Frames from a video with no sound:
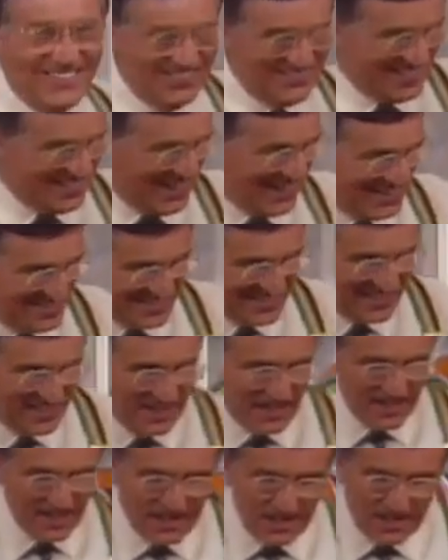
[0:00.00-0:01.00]
to look nice.
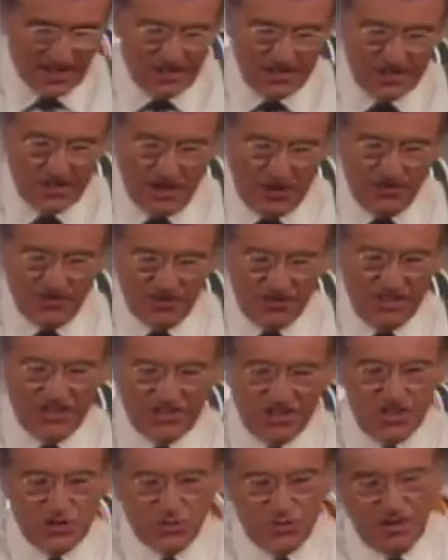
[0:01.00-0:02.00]
So
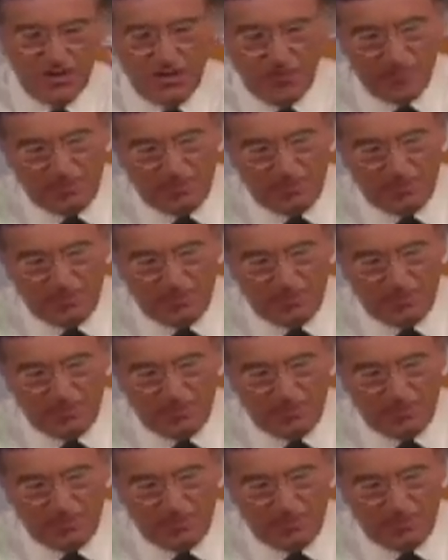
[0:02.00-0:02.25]
this is with the